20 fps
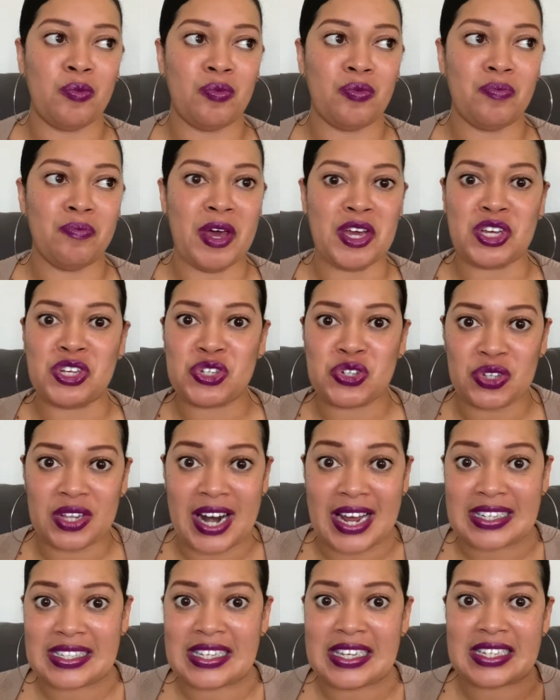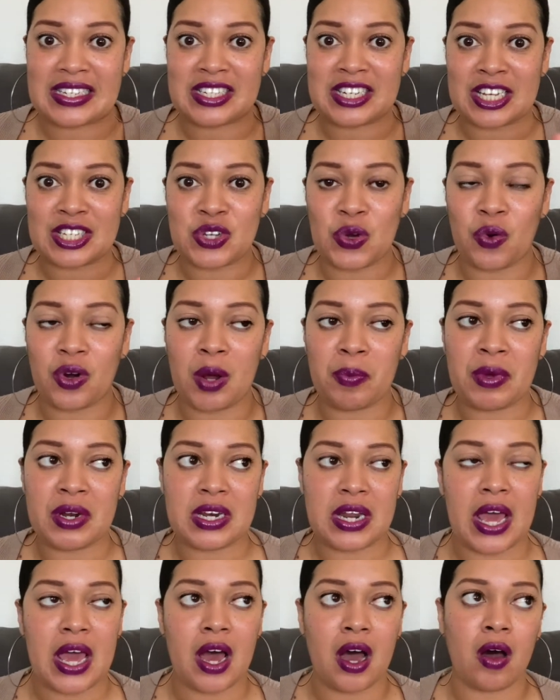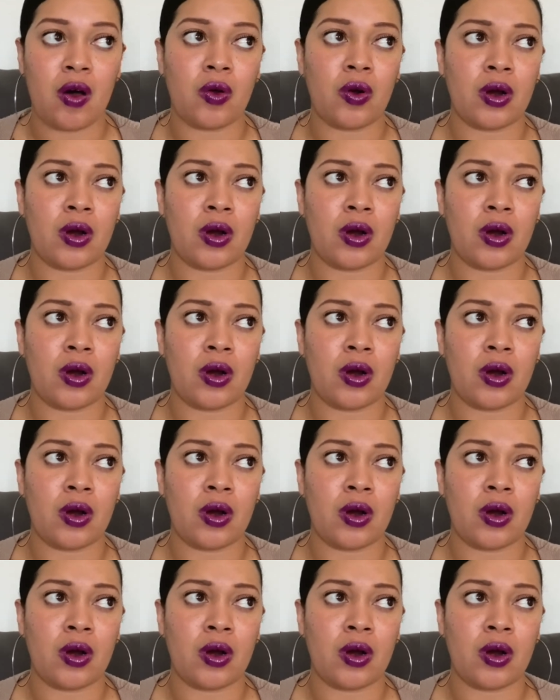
making sure that I see his chest going up and down,